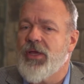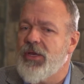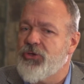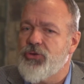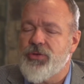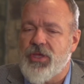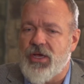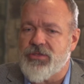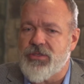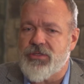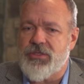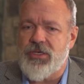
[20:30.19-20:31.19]
In
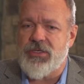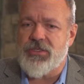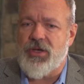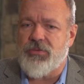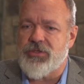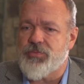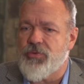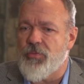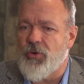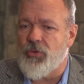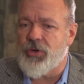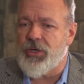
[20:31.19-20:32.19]
2006, I was
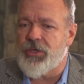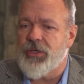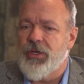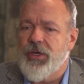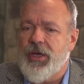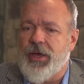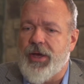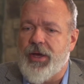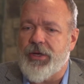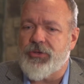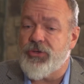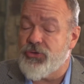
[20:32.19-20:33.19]
promoted
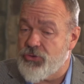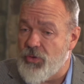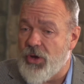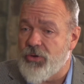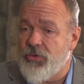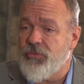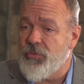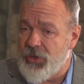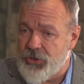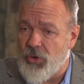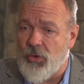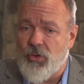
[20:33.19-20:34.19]
to Toronto with
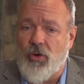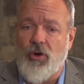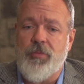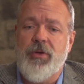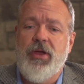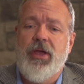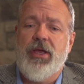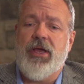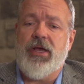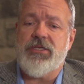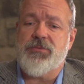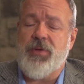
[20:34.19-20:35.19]
Goldcorp.
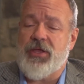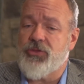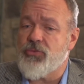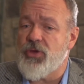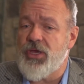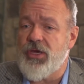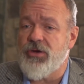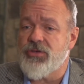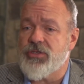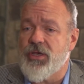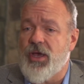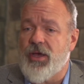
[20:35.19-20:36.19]
Spent 3
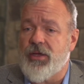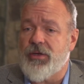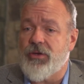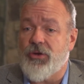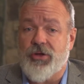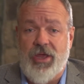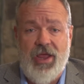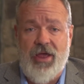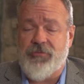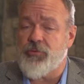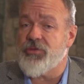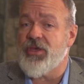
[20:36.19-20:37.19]
years looking
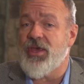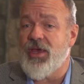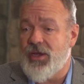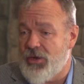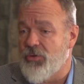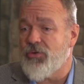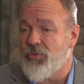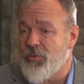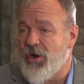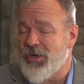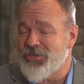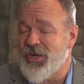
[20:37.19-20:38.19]
after the Éléonore
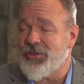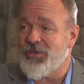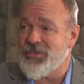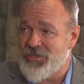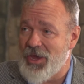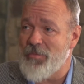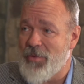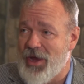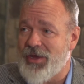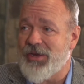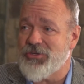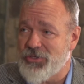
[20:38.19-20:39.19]
project, the same
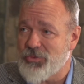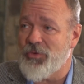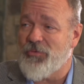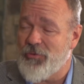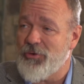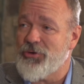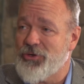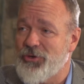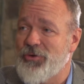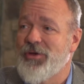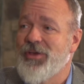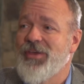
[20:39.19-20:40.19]
mine I just referred
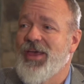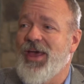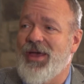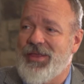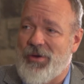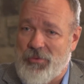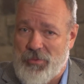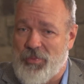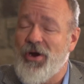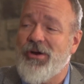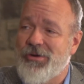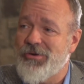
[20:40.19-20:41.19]
to, that we're
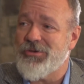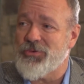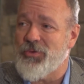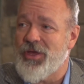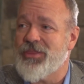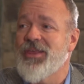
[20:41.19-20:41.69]
partners with.